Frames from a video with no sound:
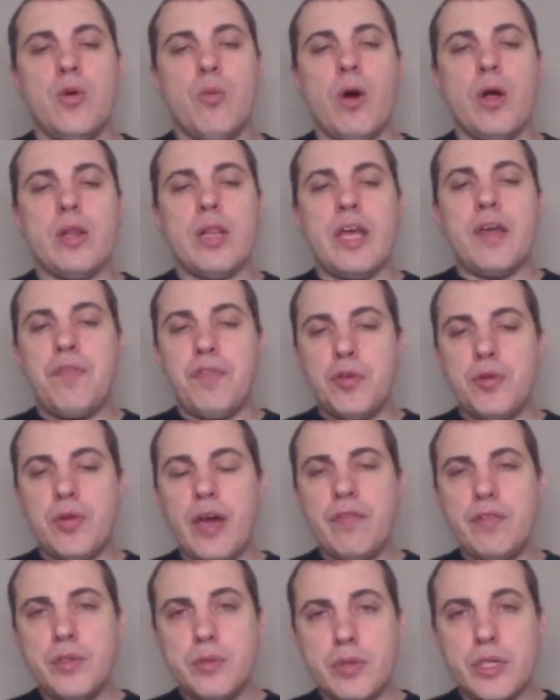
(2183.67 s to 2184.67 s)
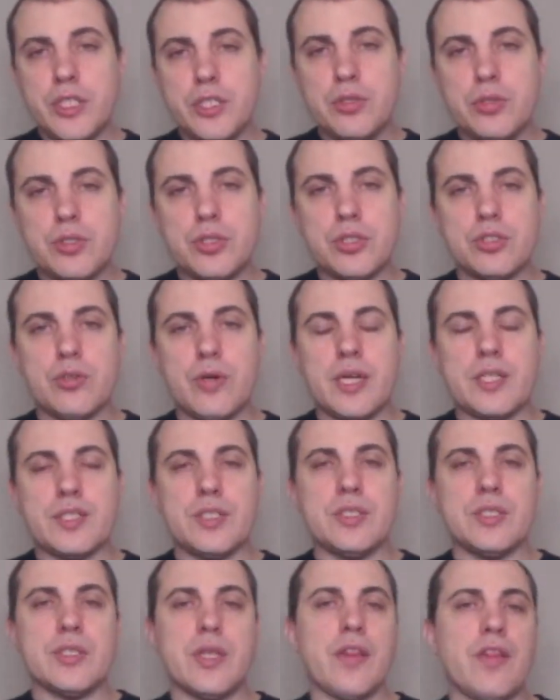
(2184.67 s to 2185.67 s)
Well, if you never reuse
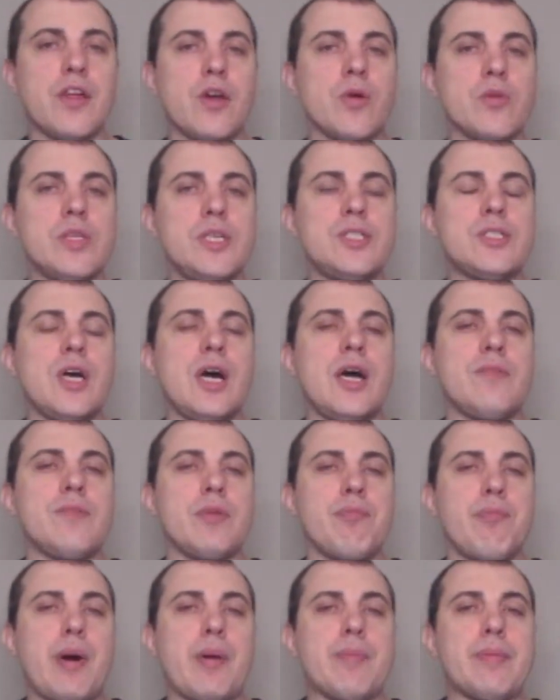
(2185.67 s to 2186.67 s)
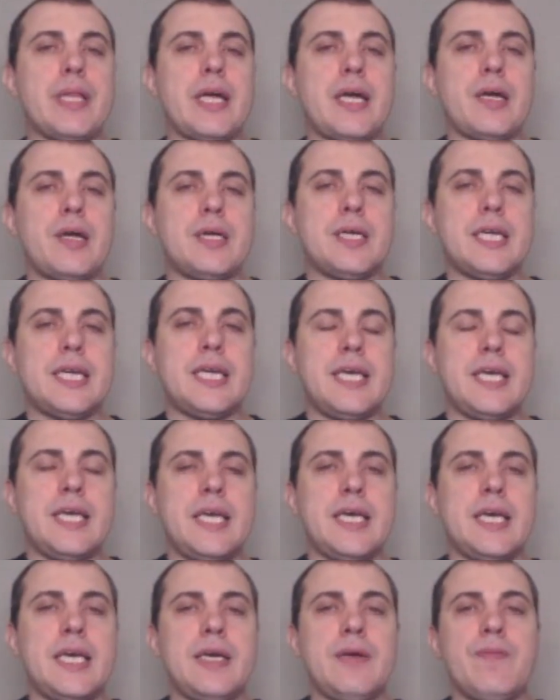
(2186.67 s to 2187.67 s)
addresses, then the only time the public
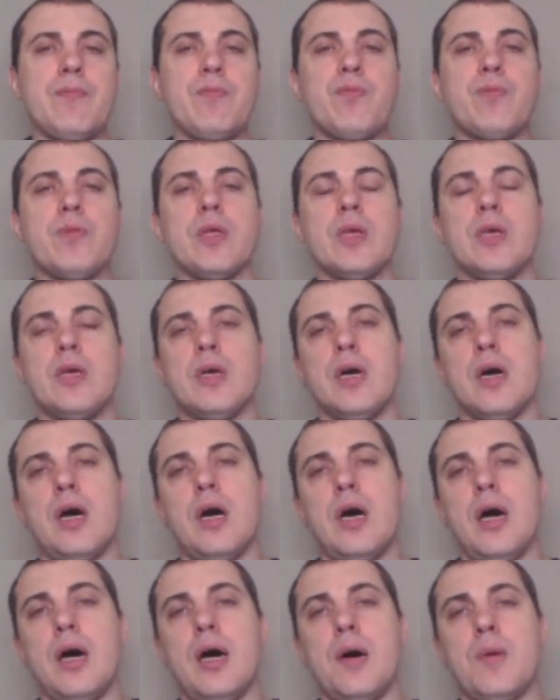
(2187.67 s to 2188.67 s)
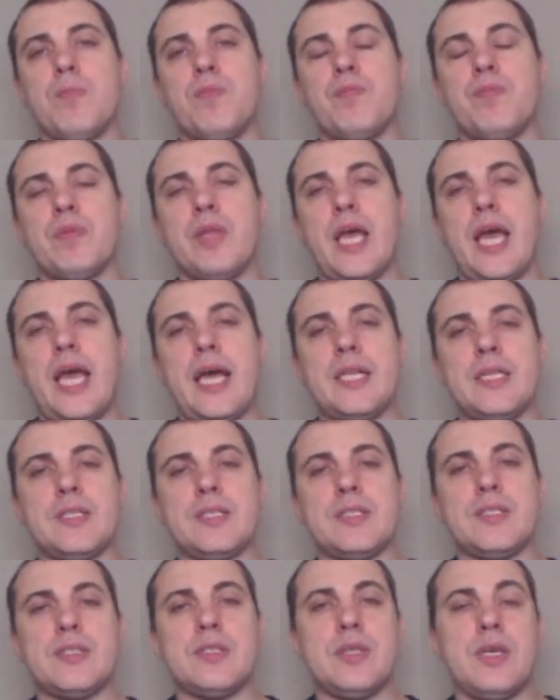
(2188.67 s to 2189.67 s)
key
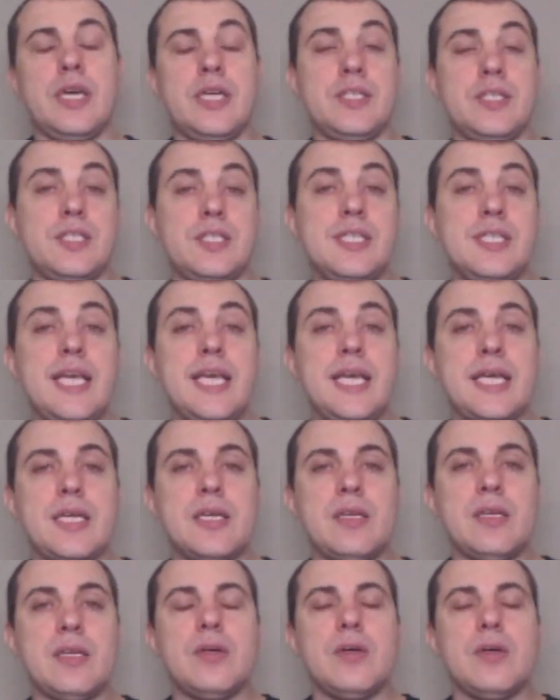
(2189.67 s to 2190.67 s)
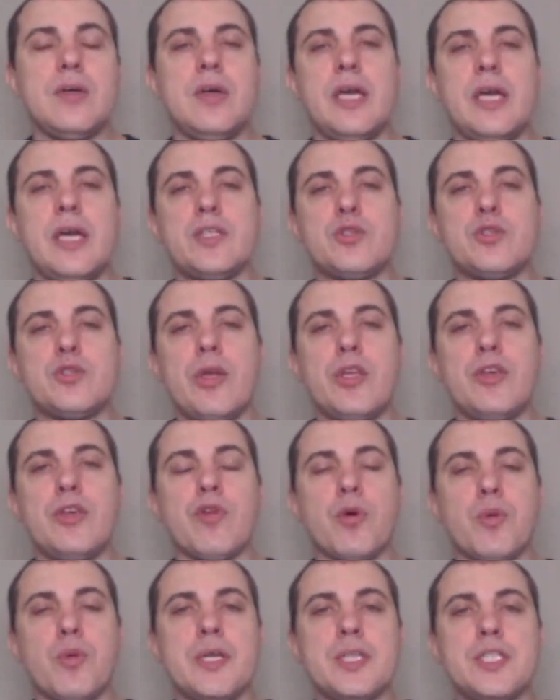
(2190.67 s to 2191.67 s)
and is seen is
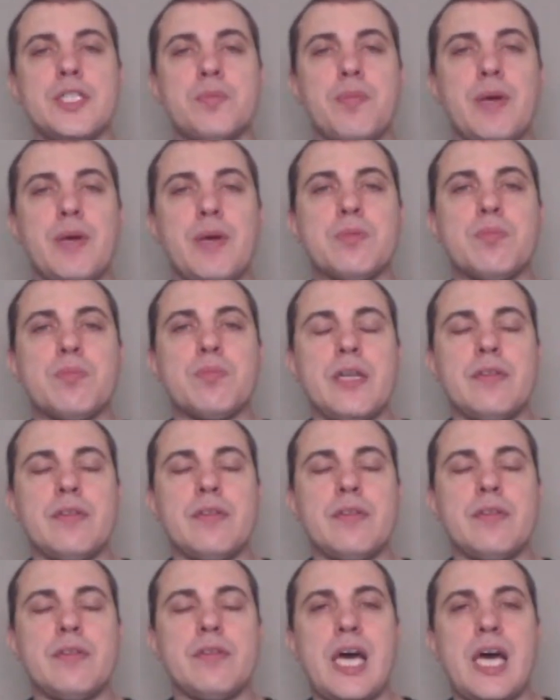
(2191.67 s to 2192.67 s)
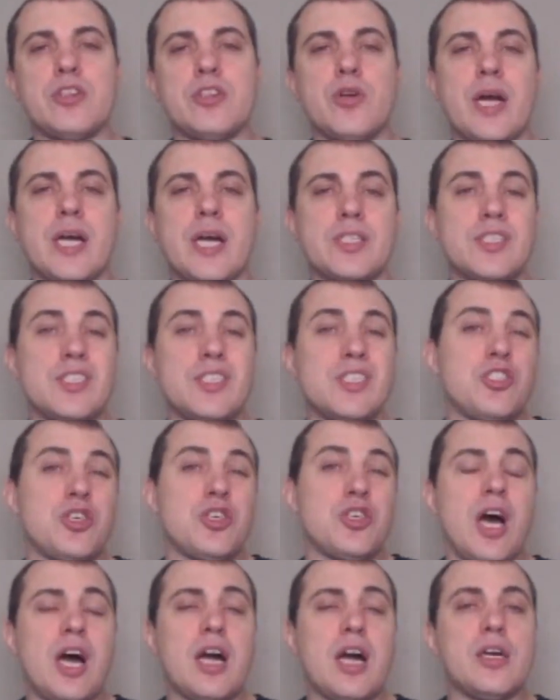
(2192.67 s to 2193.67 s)
when you've already spent money from that address.
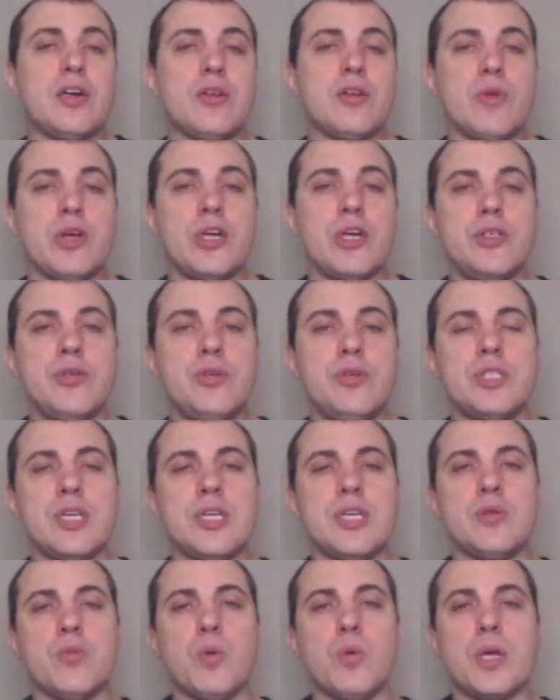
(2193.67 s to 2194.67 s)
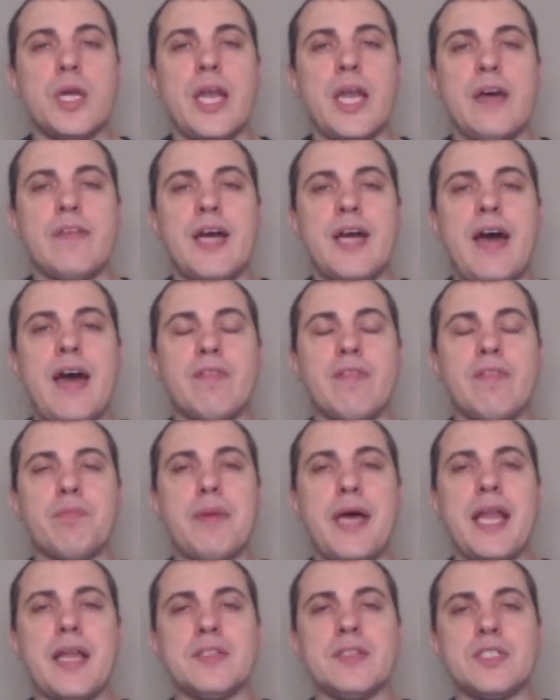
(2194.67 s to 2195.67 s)
Since you're not going to reuse it, it will never have
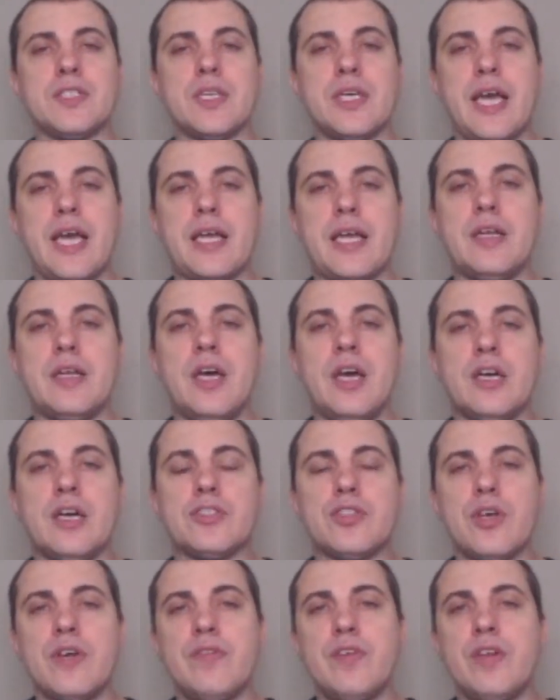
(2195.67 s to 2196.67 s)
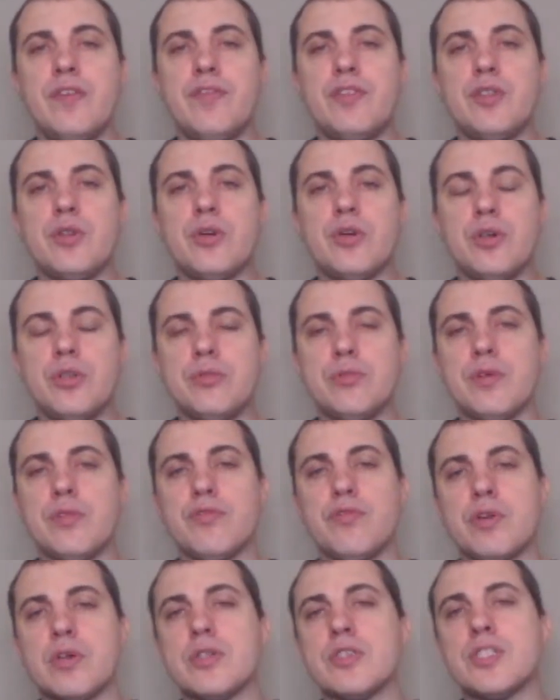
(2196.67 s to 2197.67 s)
a balance again. So even if you could
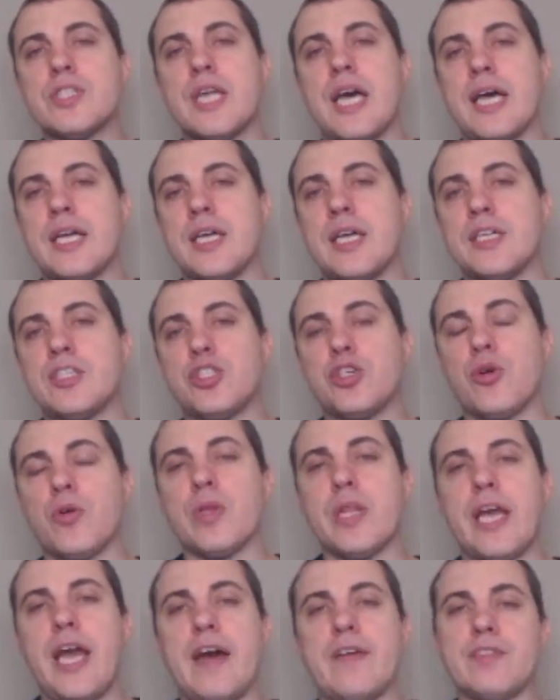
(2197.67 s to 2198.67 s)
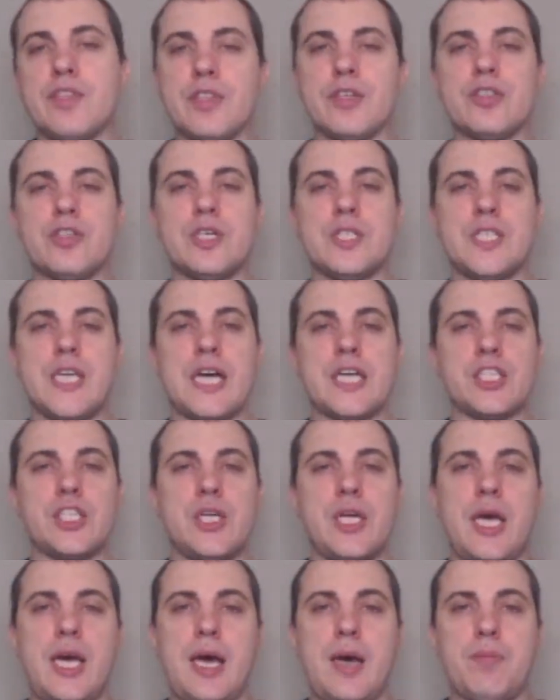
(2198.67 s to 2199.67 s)
reverse that shortly after the transaction
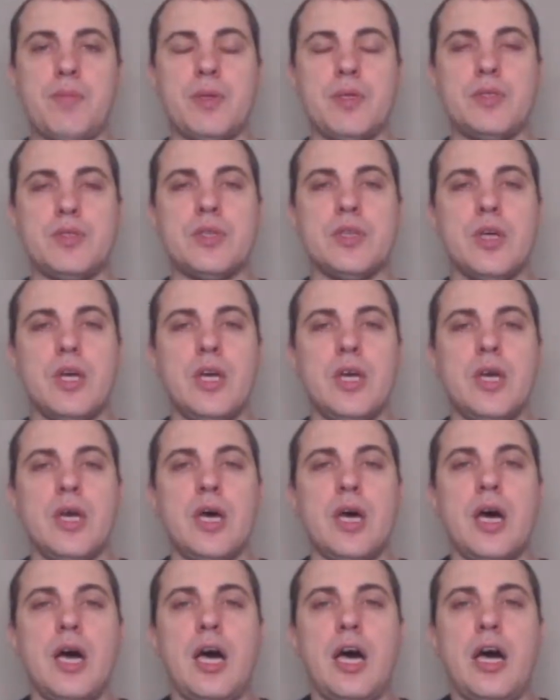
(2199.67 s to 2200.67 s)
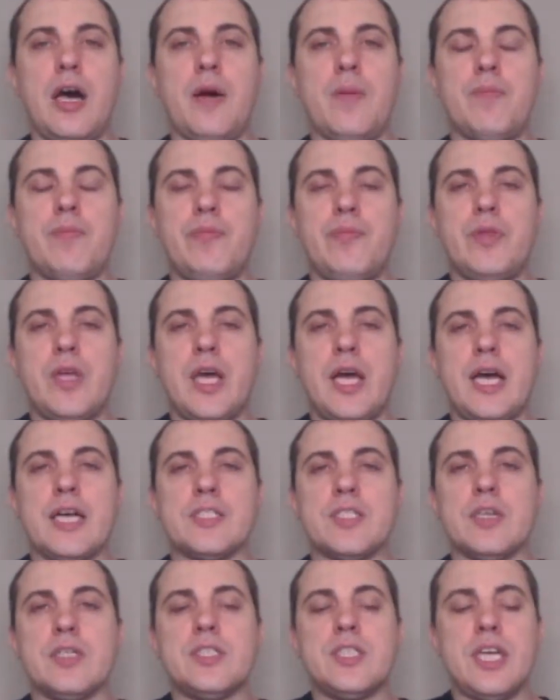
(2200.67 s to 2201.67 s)
happened, as
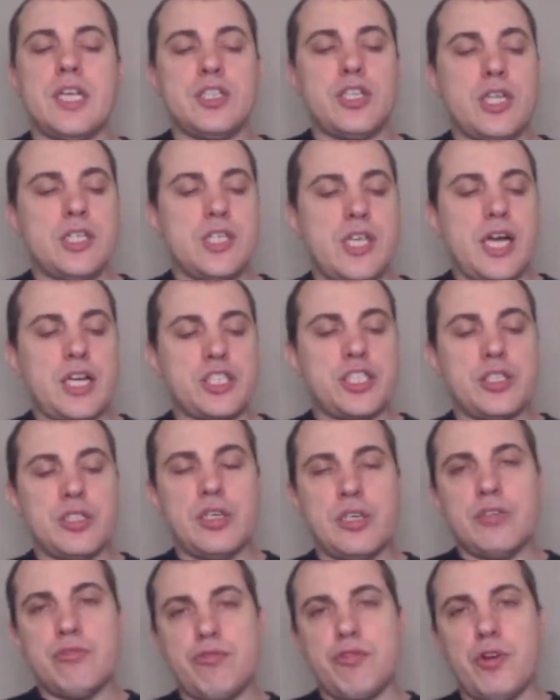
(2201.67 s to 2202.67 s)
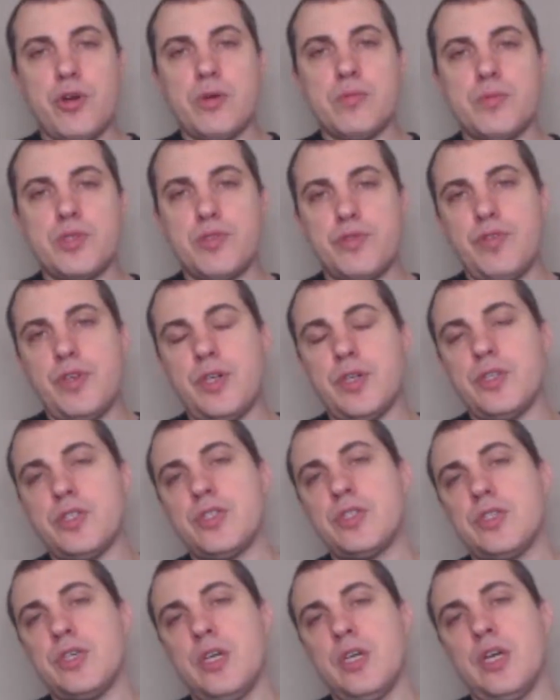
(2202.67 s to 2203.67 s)
long as that transaction confirms
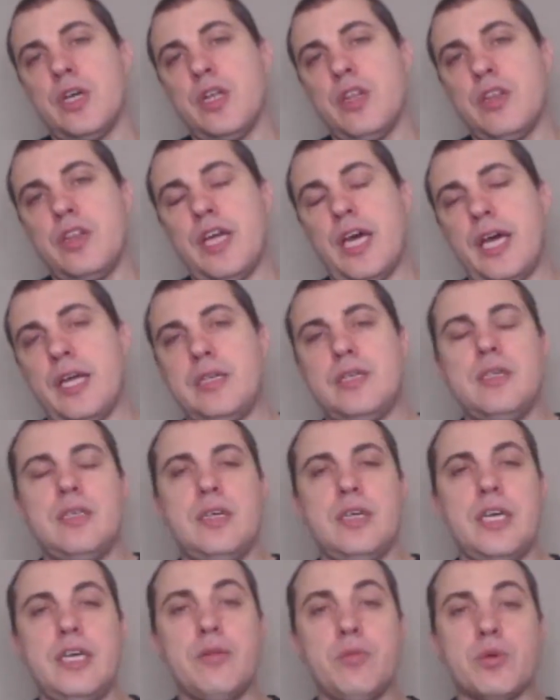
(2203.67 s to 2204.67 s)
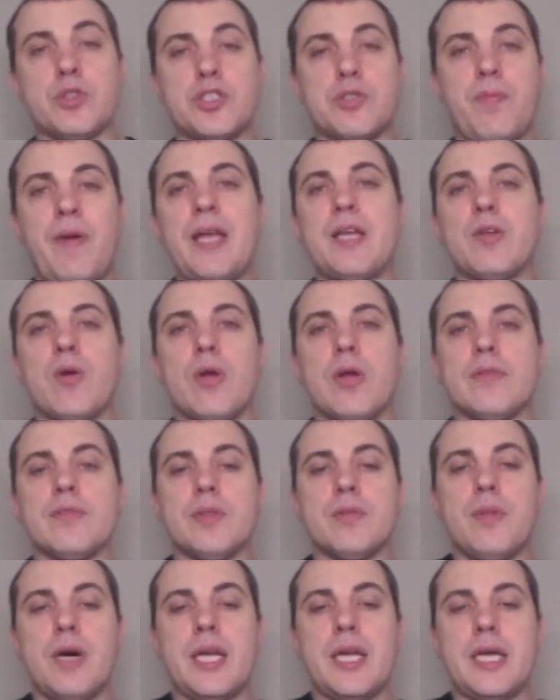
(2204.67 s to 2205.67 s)
first, then it will spend all of
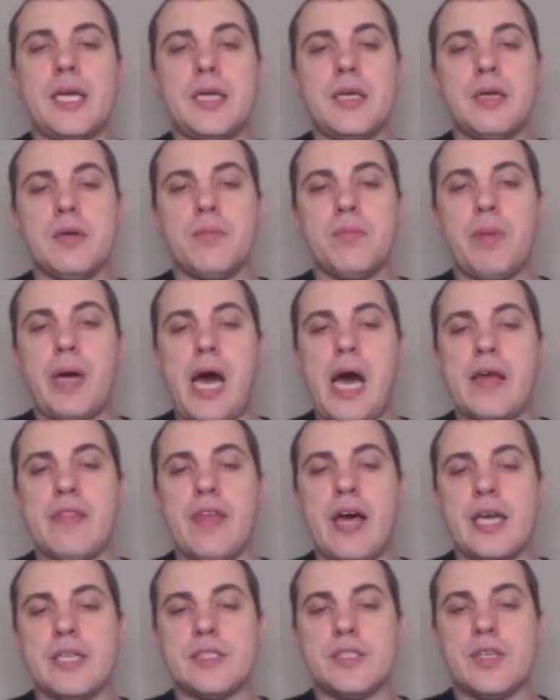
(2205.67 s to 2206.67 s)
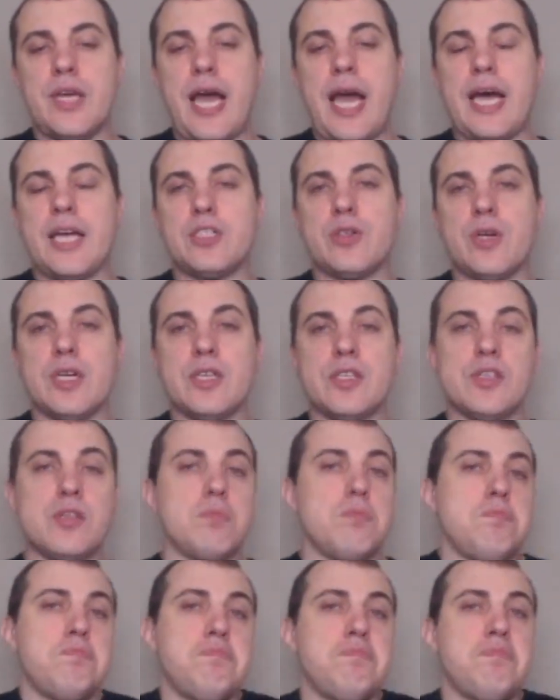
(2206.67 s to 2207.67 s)
the money behind that
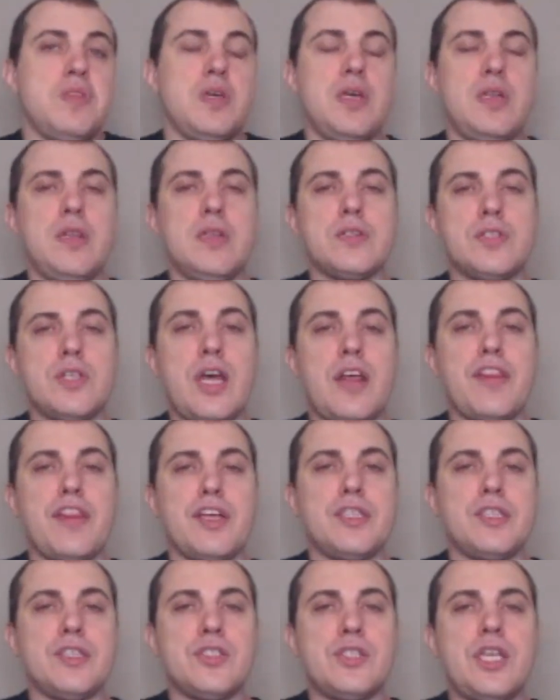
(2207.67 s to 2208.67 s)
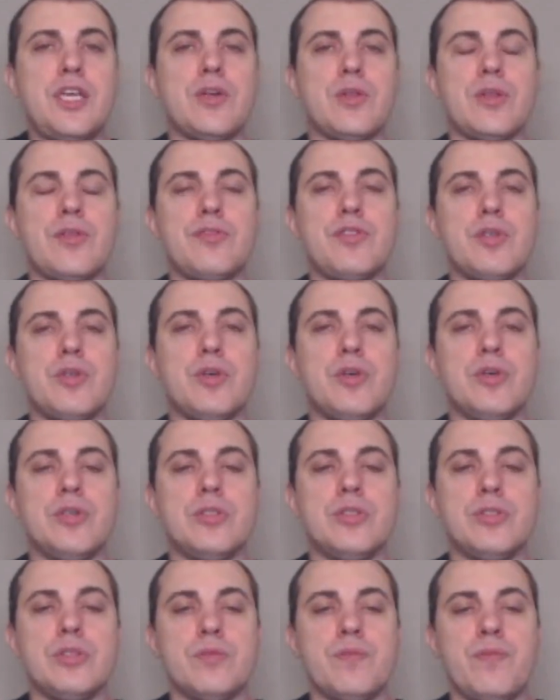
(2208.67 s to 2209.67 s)
address. Then there's nothing to steal if you
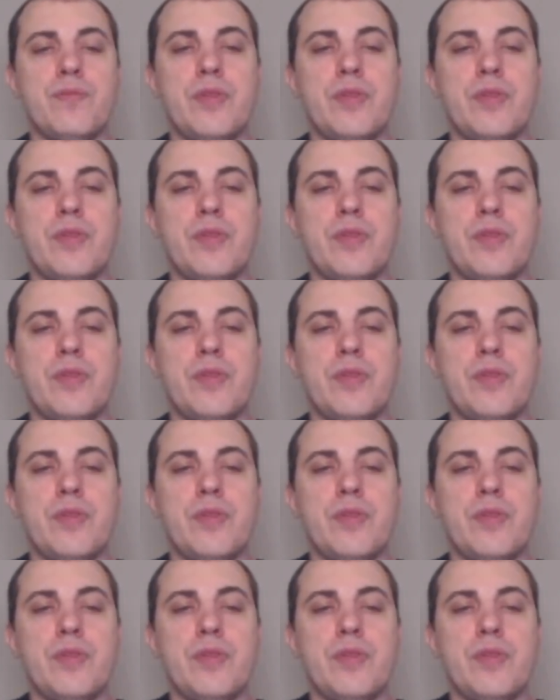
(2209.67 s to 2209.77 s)
could